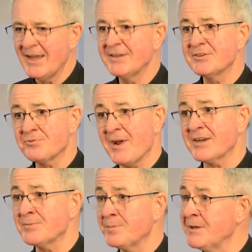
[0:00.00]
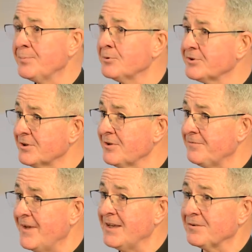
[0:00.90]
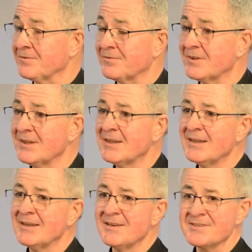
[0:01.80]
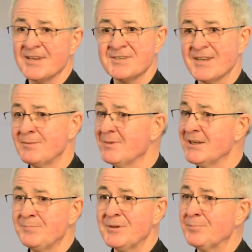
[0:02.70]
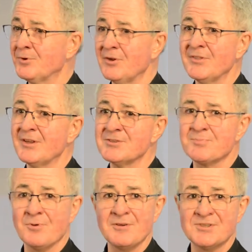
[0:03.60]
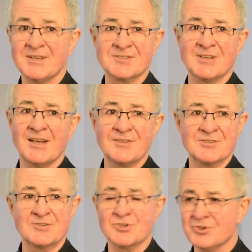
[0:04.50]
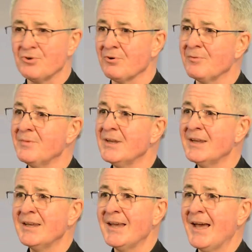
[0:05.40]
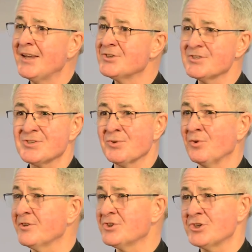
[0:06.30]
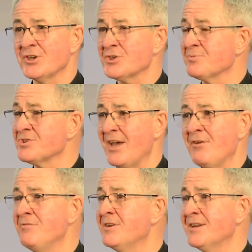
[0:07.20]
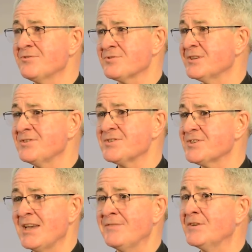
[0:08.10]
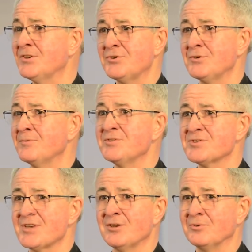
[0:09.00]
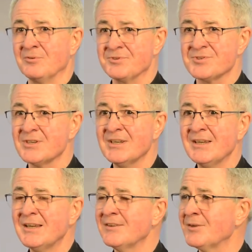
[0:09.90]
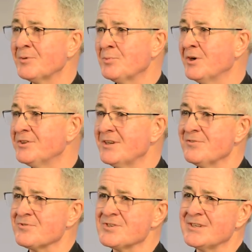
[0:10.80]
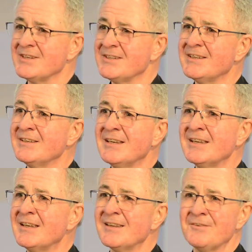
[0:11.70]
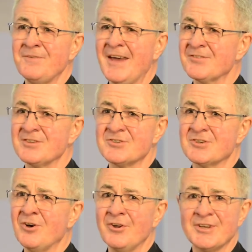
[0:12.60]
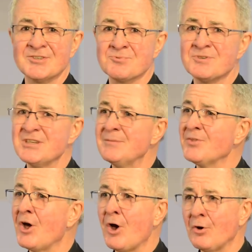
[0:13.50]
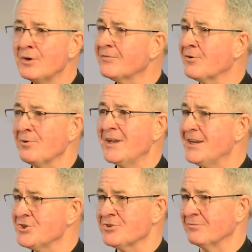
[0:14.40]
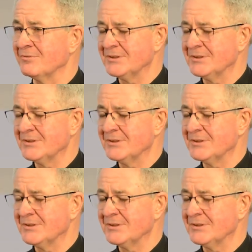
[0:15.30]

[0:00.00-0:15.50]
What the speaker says: and attract people to the faith. As I said, many people on those protest lines at Shoreham just thought the church was only interested in saving human souls, that we weren't interested in the fact that God has redeemed the whole of creation.